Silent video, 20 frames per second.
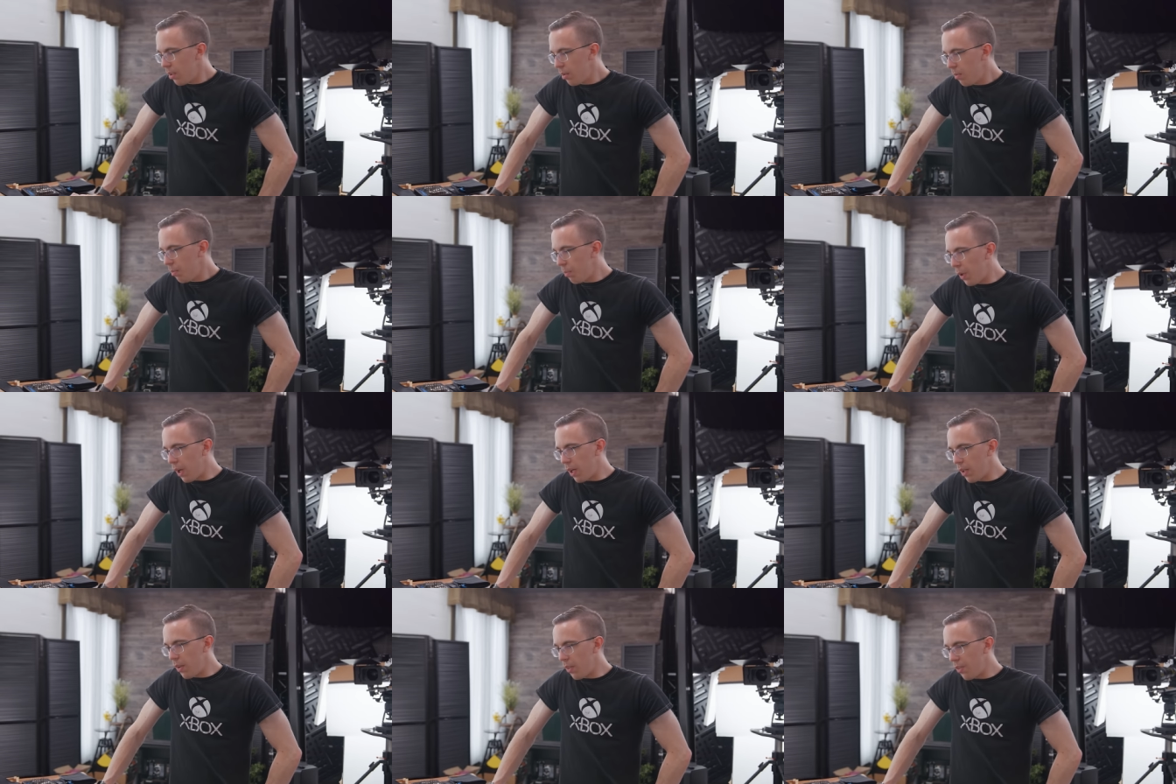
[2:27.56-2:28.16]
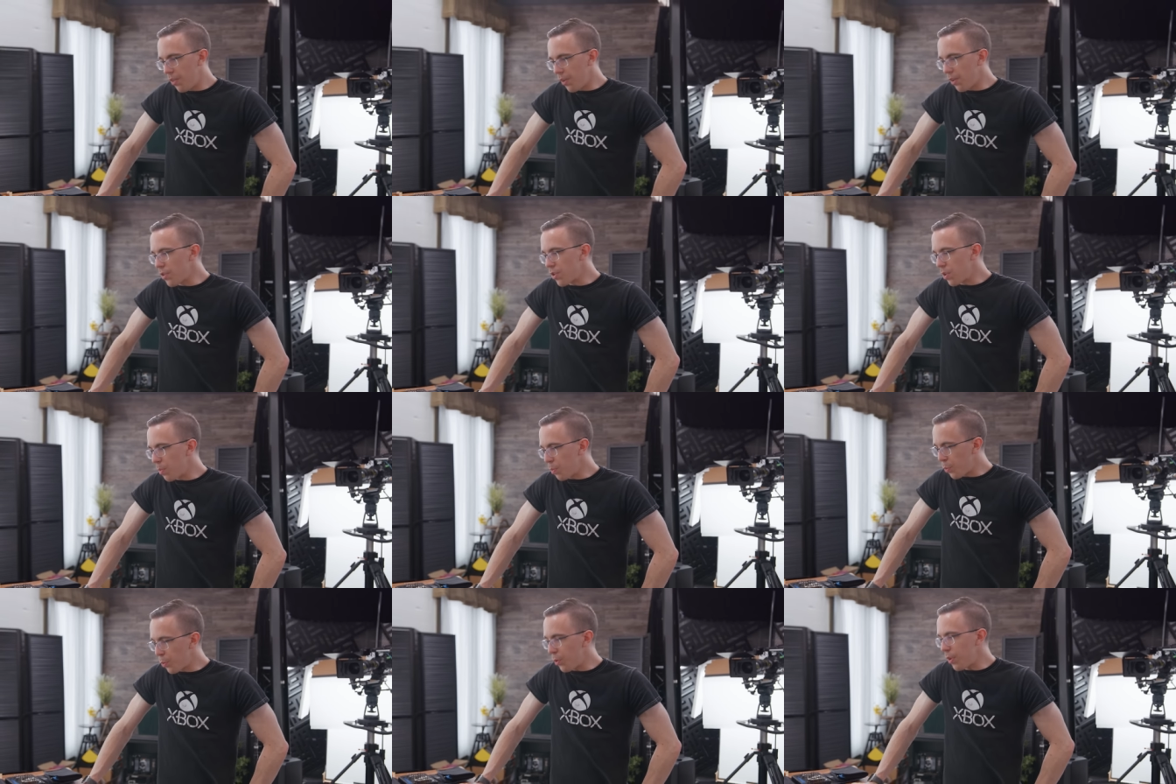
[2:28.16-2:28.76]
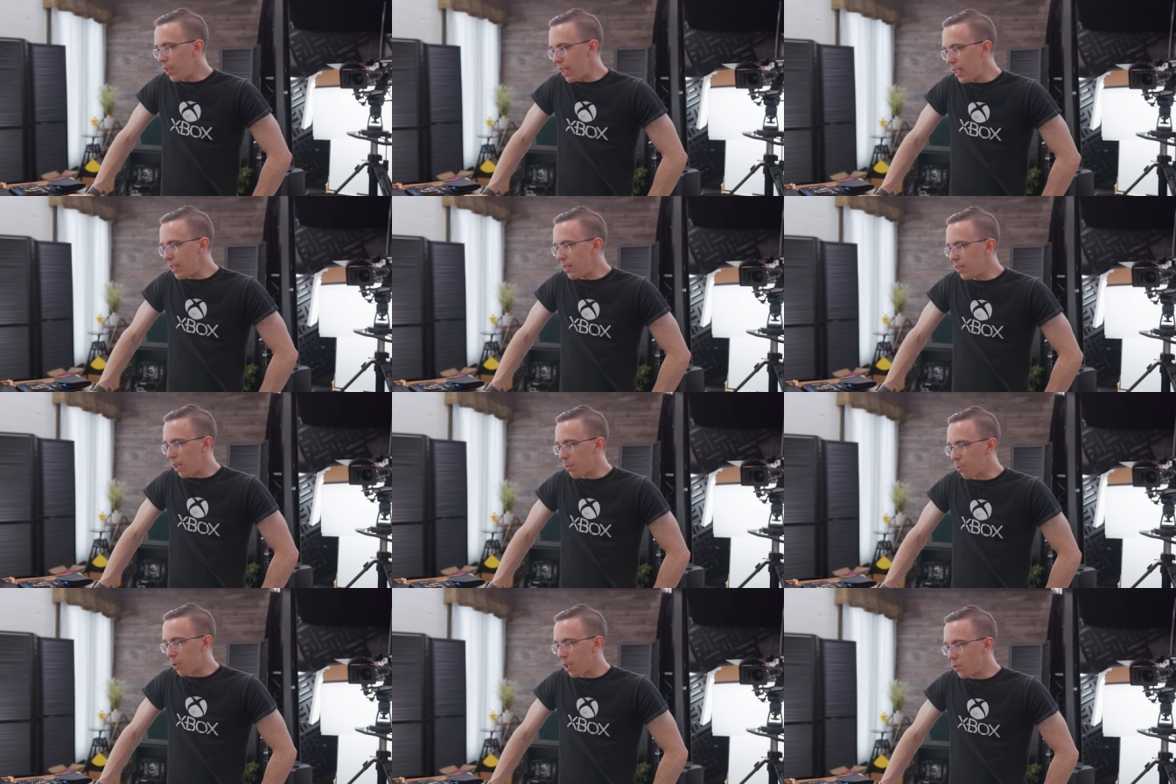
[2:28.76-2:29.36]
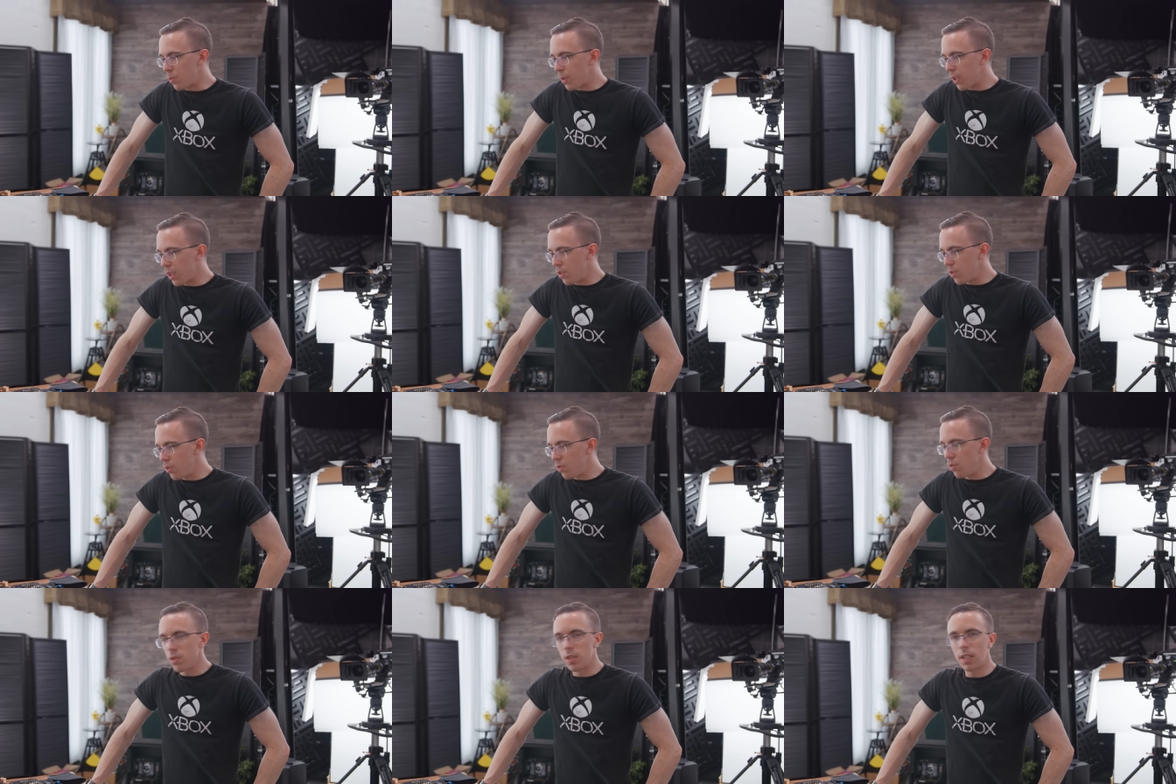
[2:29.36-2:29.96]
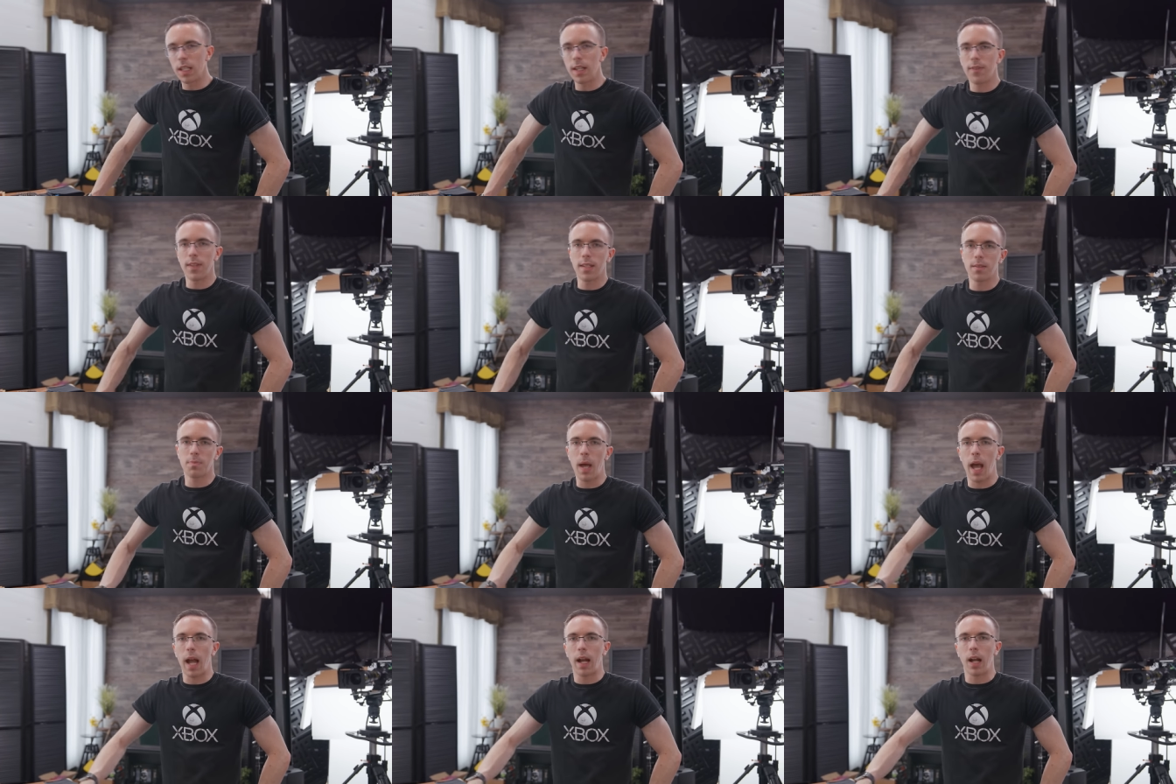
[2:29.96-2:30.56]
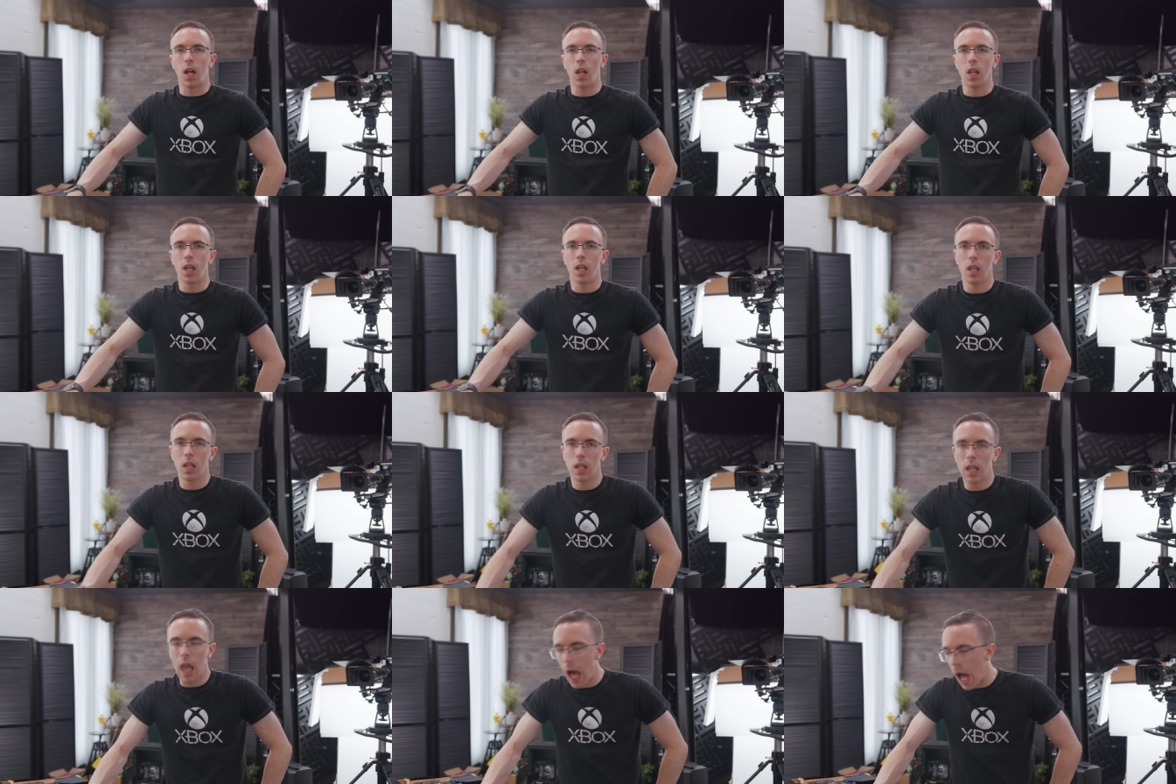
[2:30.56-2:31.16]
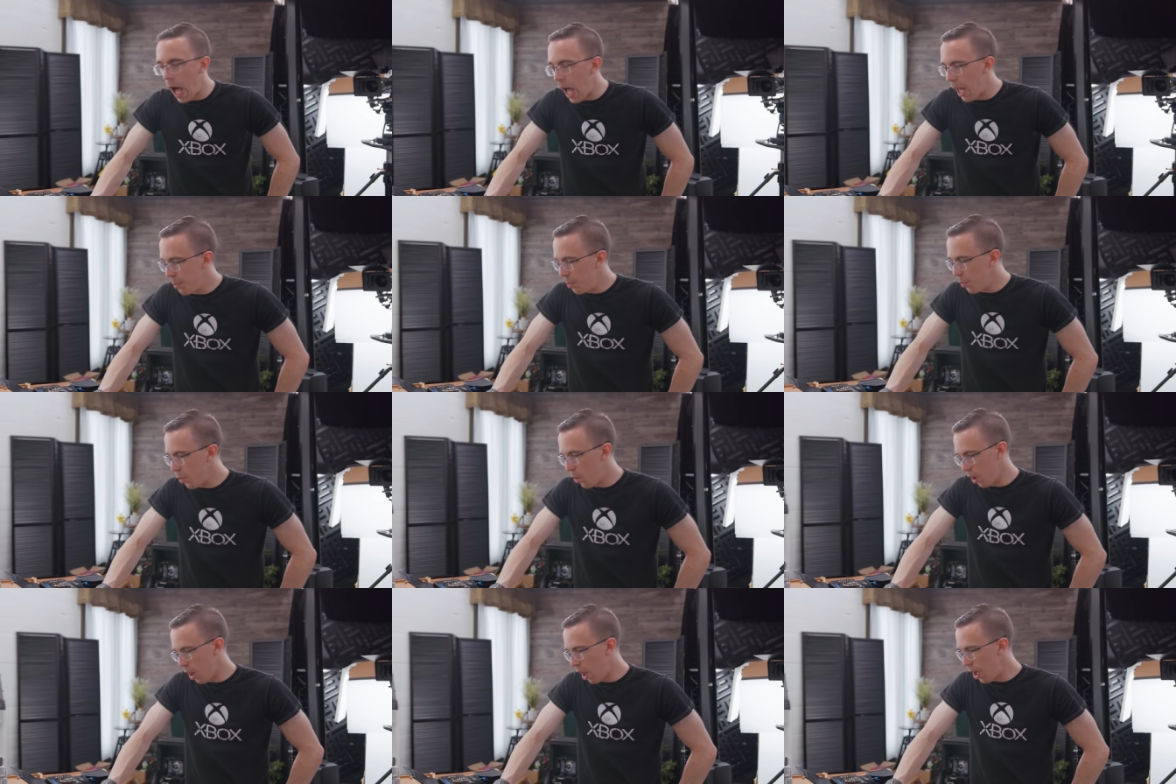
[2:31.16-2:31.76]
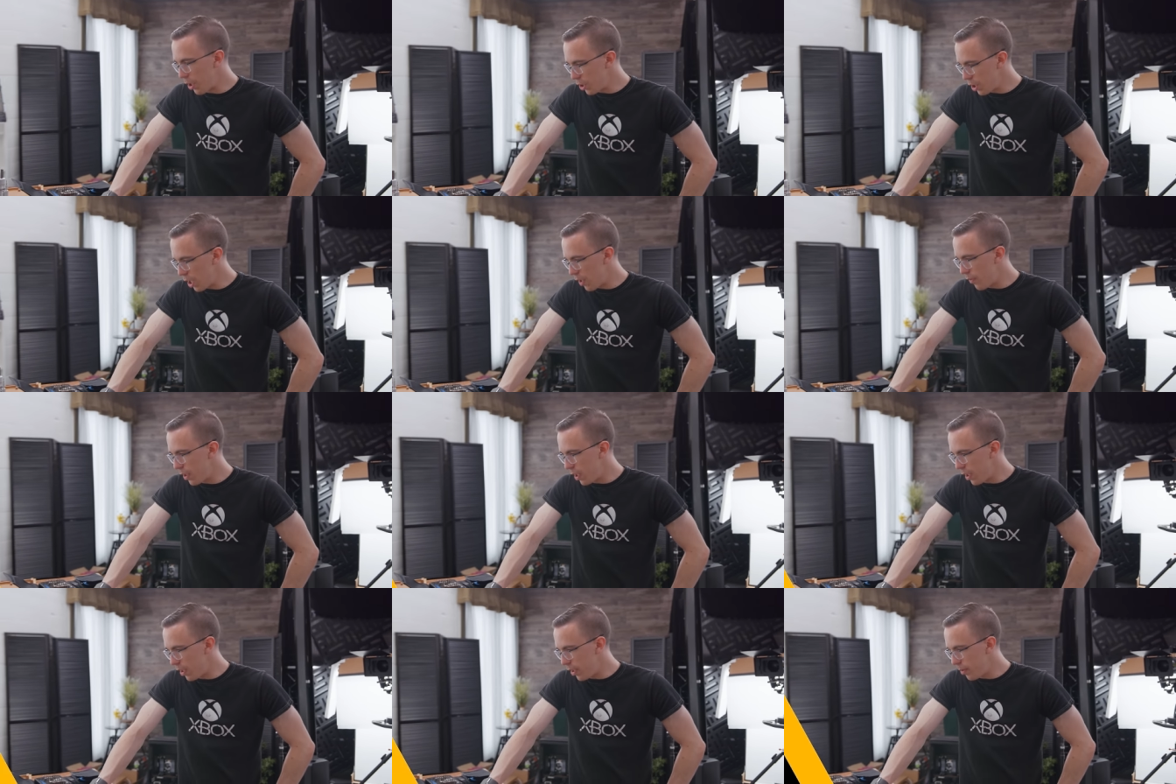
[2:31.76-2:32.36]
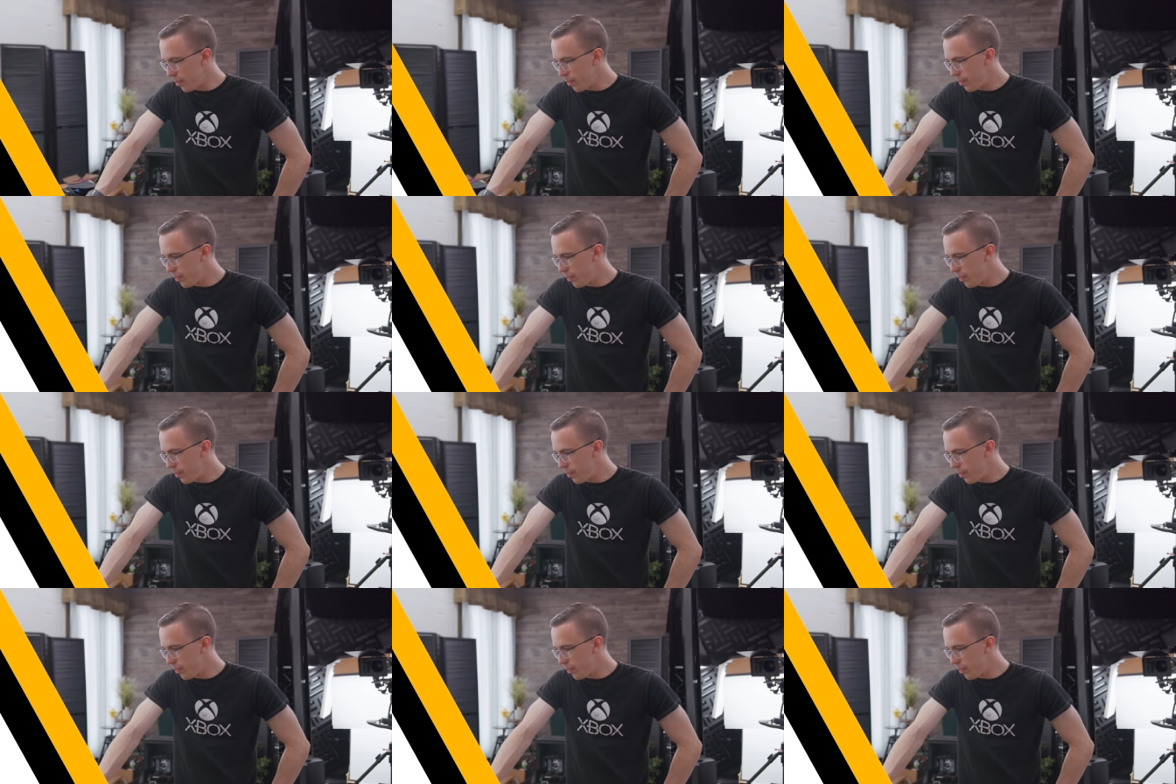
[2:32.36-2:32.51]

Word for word: but there's some pretty easy upgrades we can do to give this Mac a lot more longevity.